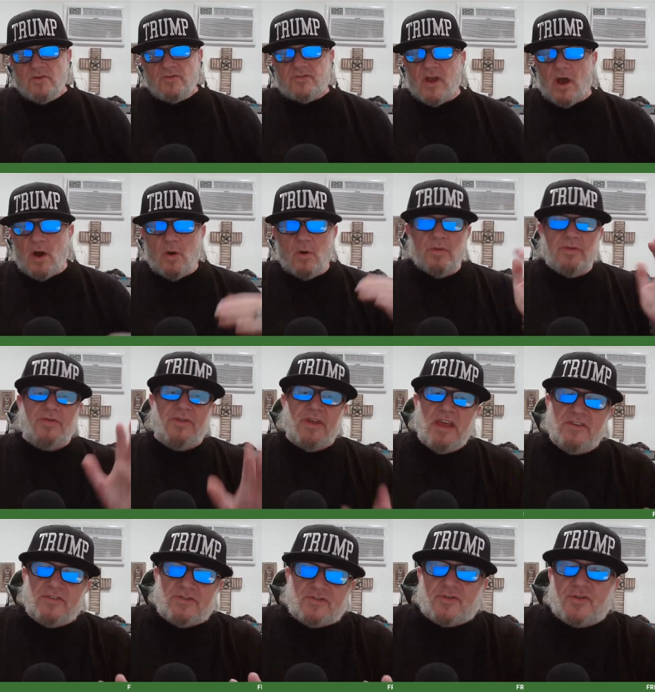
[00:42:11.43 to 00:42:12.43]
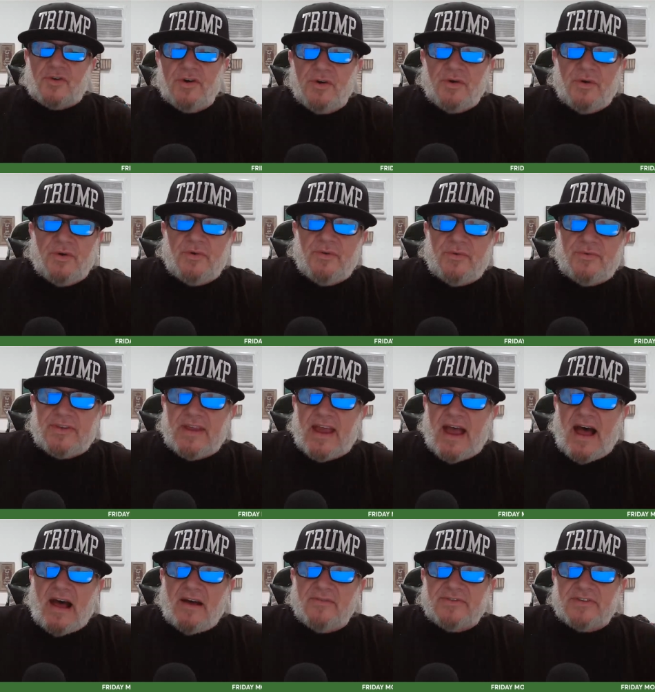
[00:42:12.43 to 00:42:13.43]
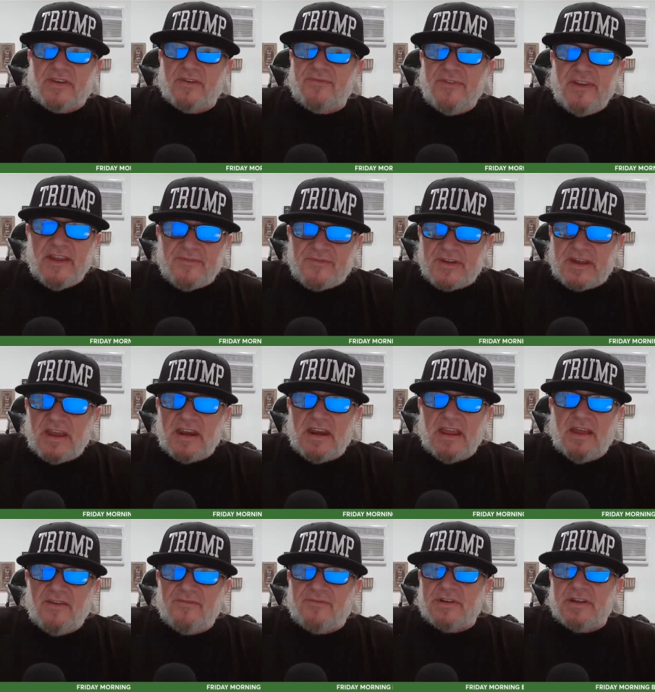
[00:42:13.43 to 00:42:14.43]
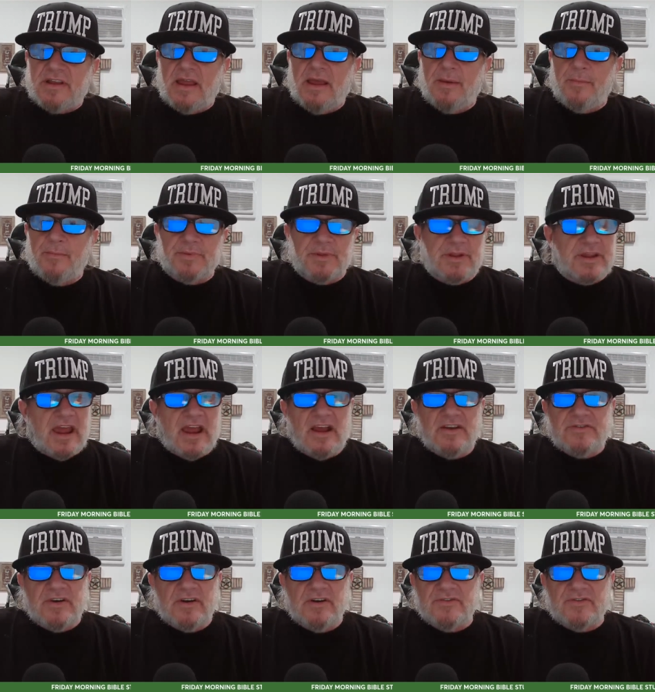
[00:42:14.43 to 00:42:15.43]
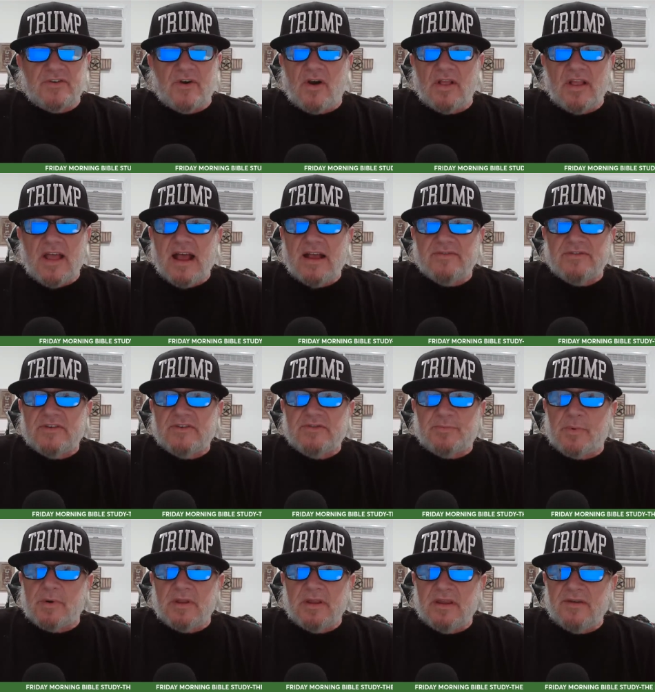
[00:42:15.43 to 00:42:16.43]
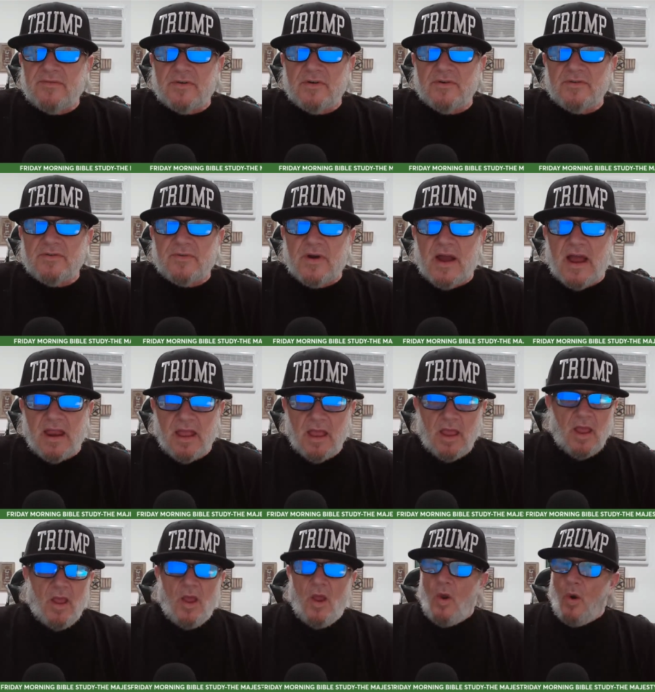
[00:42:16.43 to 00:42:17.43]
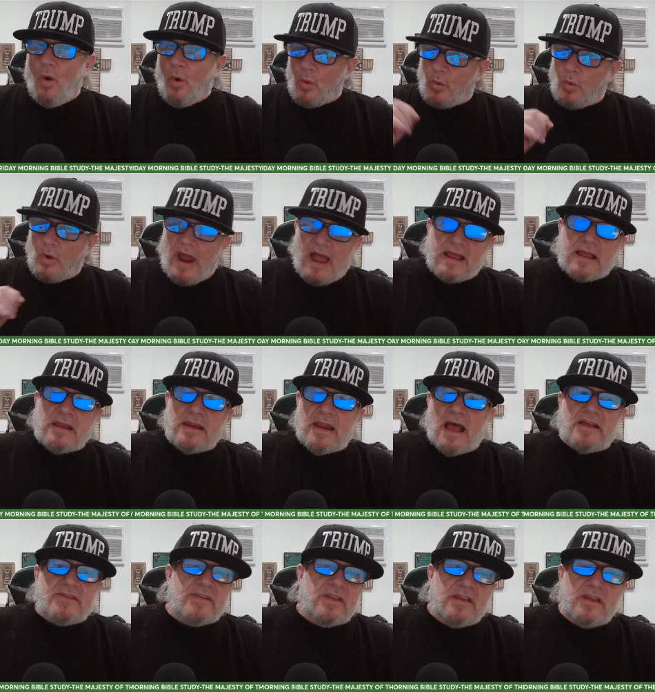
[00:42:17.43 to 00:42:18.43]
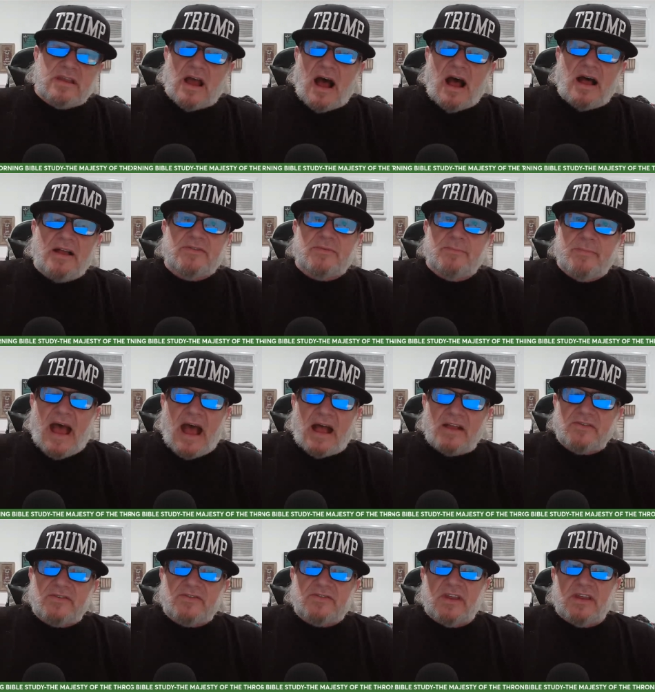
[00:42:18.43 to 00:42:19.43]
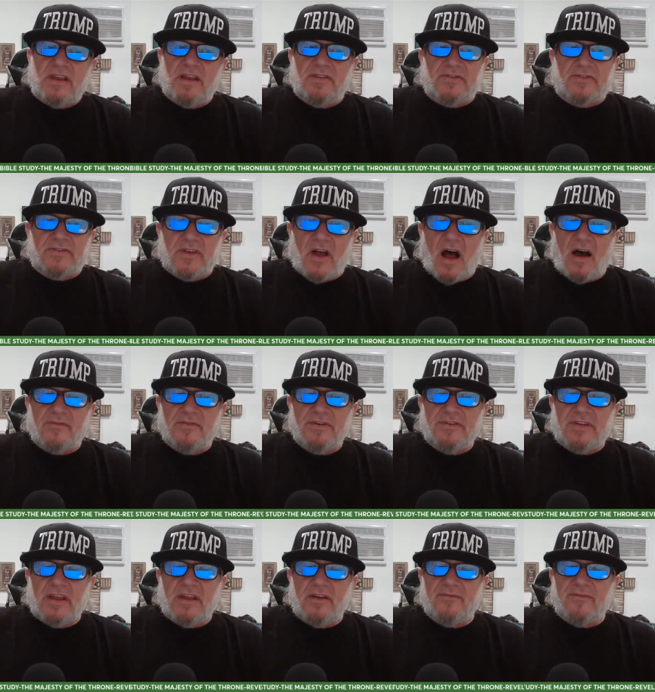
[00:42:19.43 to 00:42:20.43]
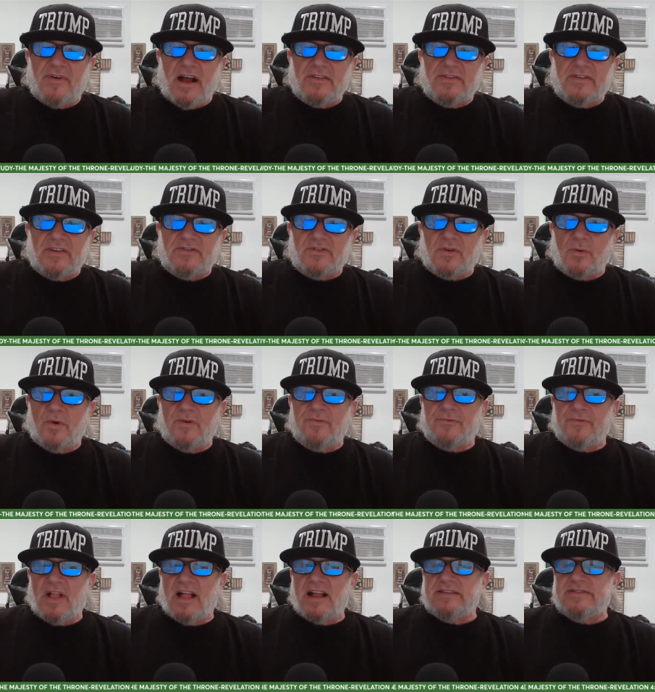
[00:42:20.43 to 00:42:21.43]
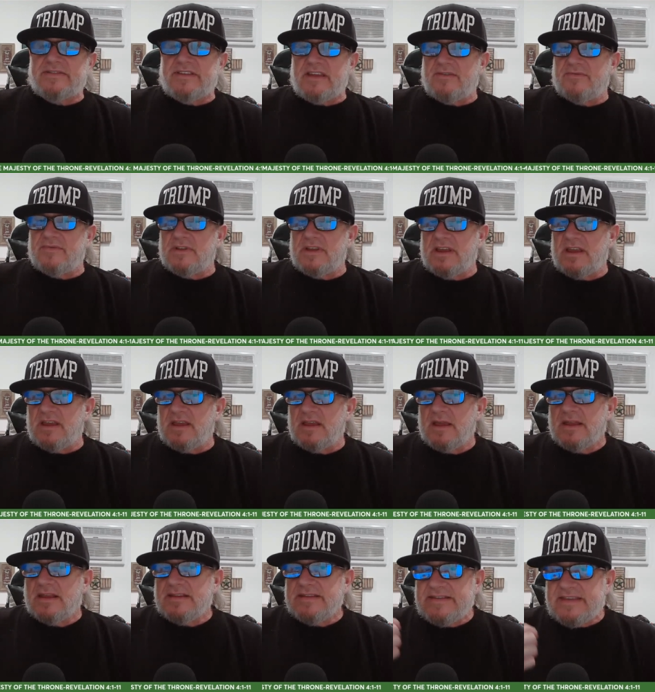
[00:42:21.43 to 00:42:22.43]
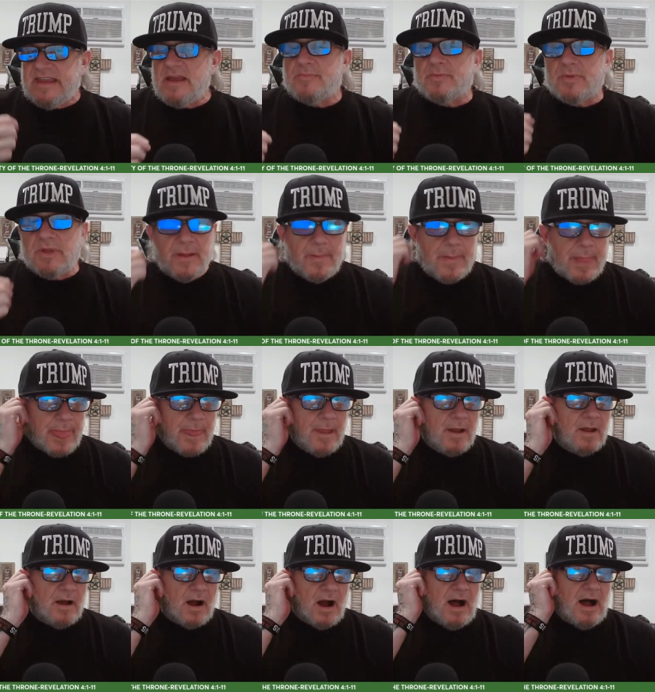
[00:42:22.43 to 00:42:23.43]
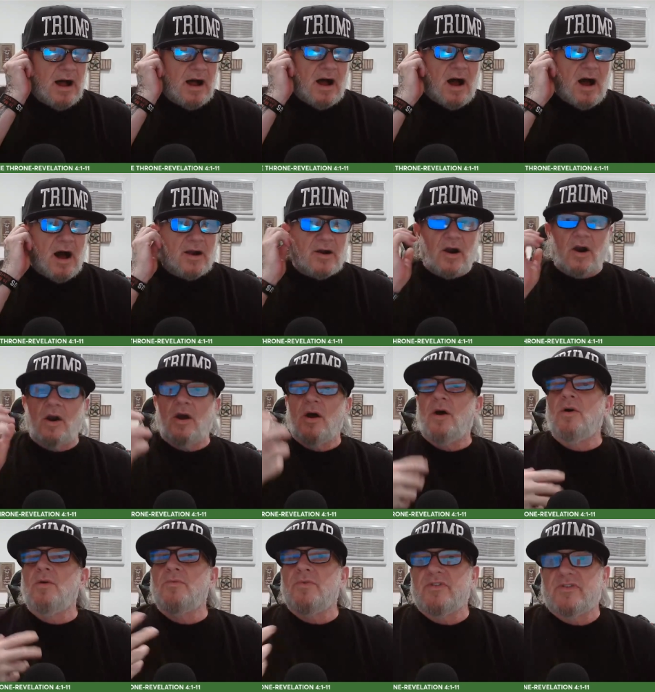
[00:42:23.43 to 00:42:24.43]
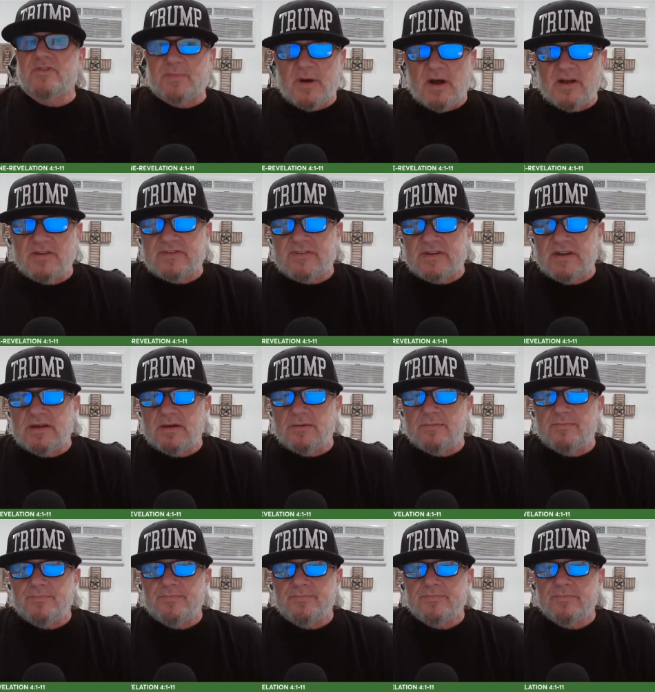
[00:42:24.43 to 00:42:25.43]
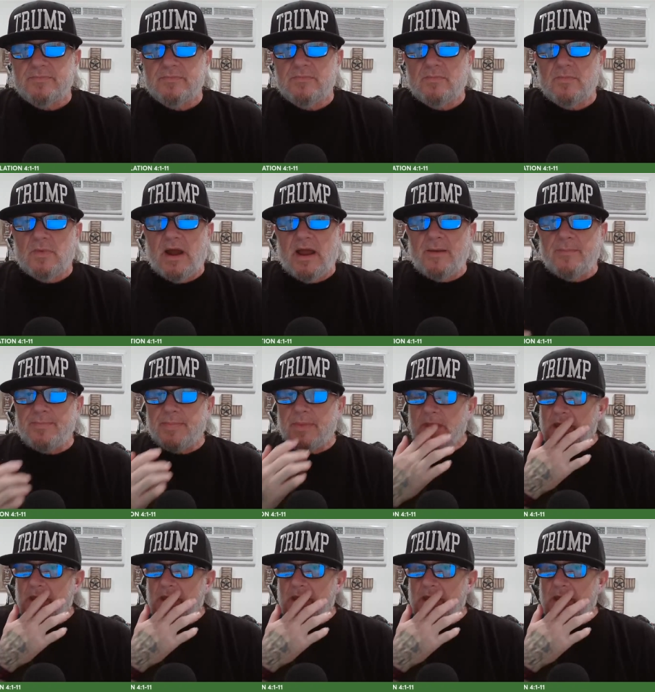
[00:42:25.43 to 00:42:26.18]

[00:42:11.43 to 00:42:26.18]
So these truths have significant impl implications in our lives as believers, right? Recognizing God's majesty and sovereignty invites us to reflect deeply, deeply uh, on our own response to Him, right?